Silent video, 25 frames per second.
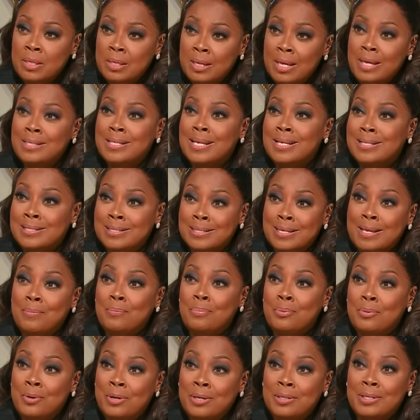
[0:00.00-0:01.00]
Cause at some
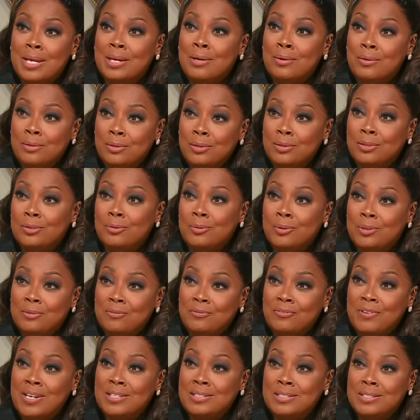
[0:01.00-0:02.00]
point, they gonna look you in the
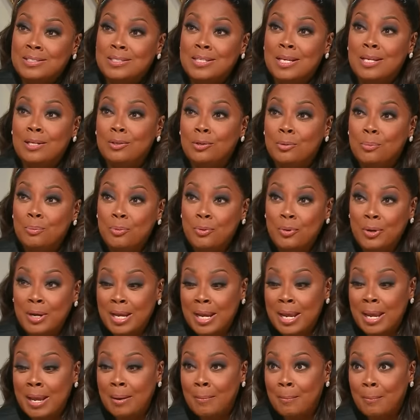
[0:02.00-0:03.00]
face and say, little
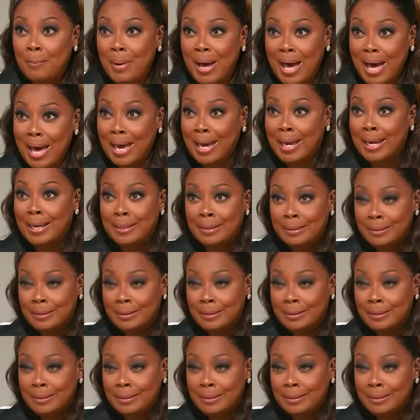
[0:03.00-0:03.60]
boy, bye.